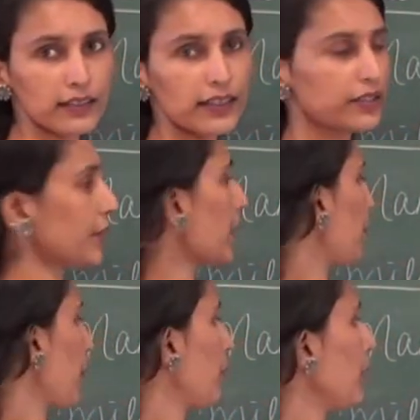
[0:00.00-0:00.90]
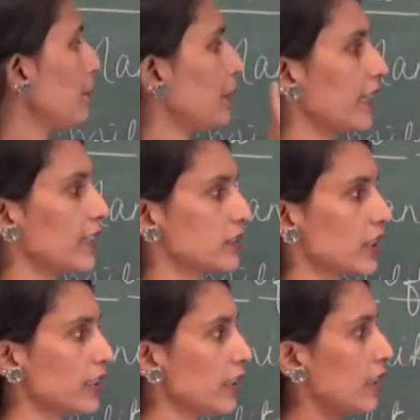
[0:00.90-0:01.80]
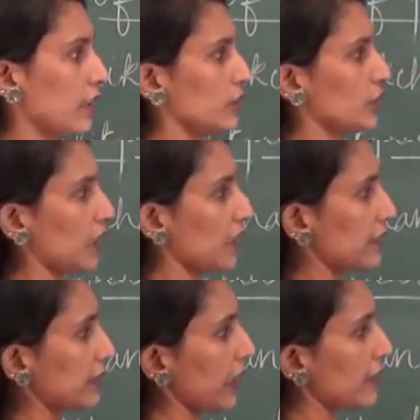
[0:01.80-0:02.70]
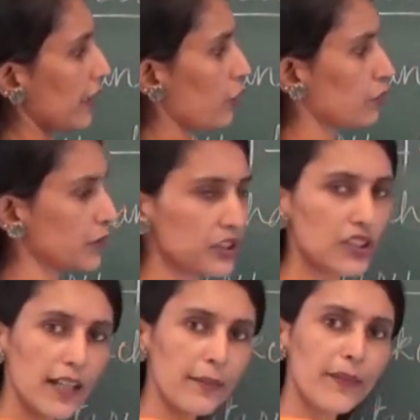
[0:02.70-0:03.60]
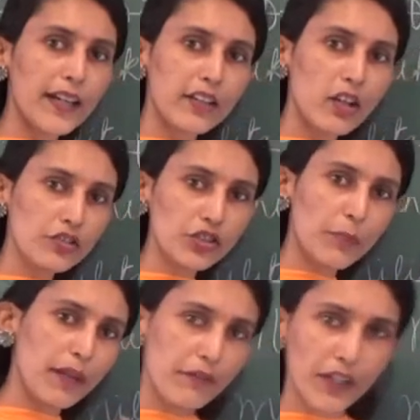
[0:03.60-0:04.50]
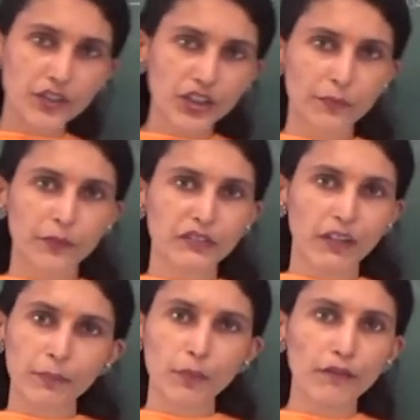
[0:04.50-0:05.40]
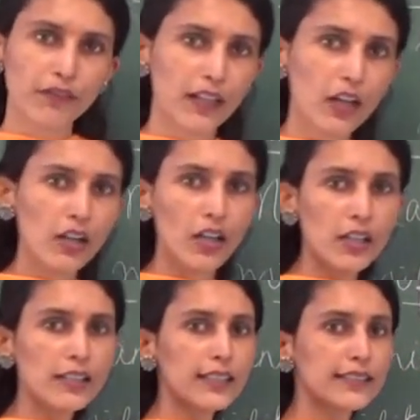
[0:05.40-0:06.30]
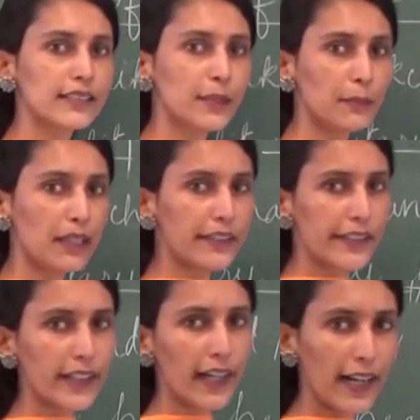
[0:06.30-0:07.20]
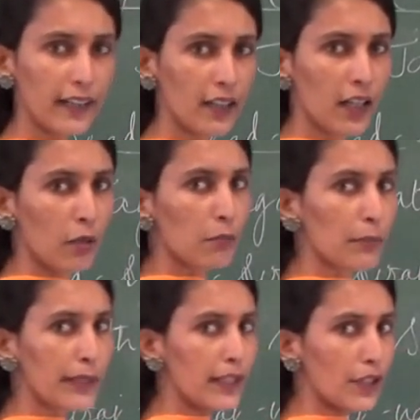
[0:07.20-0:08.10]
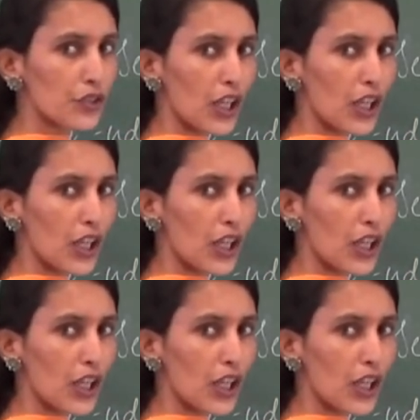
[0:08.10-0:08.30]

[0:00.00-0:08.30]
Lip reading: These three people, Manik Chand, Jagat Seth and Omni Chand, and he also made friendship with one more fellow, that's the military head, Mir